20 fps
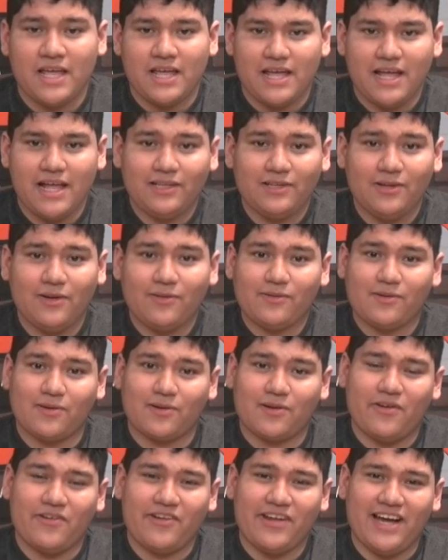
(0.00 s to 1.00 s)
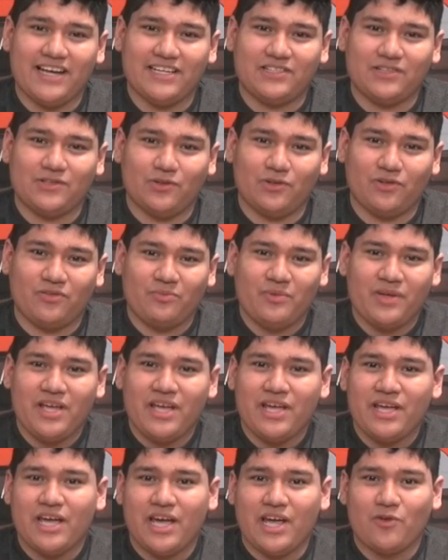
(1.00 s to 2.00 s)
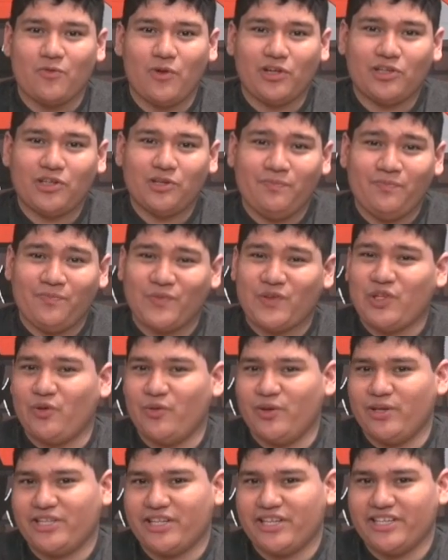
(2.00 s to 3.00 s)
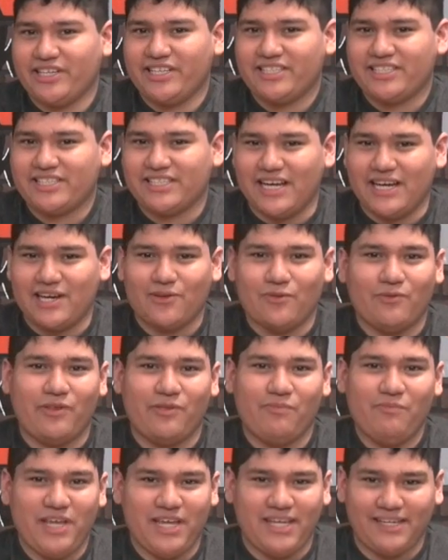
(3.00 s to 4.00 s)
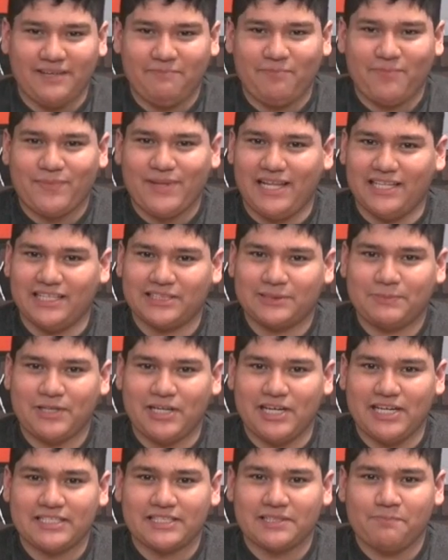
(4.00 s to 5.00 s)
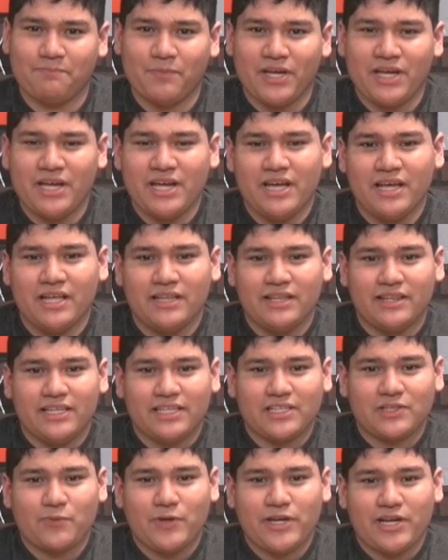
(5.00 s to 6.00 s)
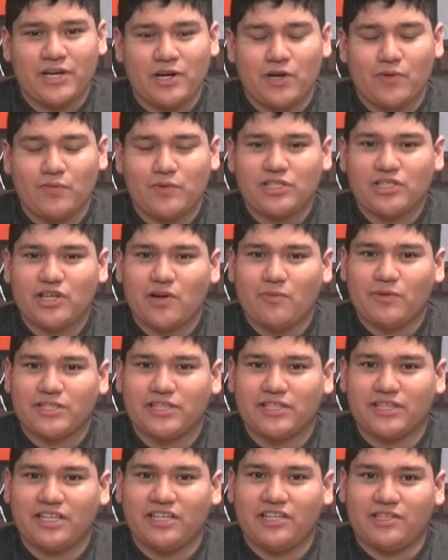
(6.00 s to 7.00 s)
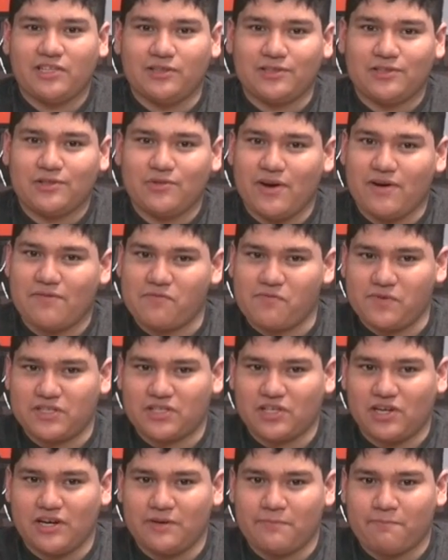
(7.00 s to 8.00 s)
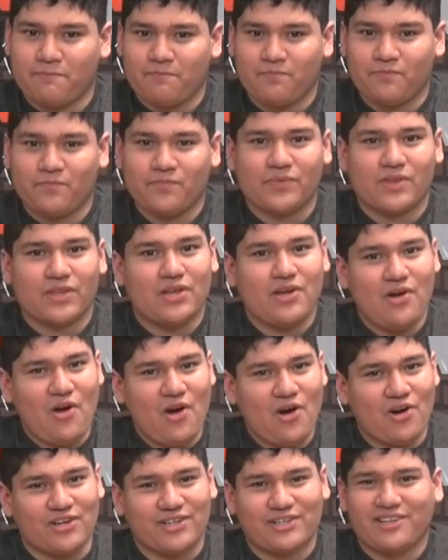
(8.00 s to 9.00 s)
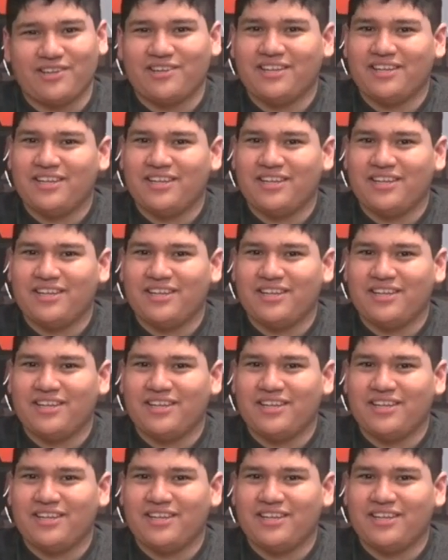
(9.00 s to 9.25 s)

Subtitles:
Hello, Nocona High School, and welcome to Indian Insight with me, Alex Perez. This week, we start with something close to everyone's heart, art.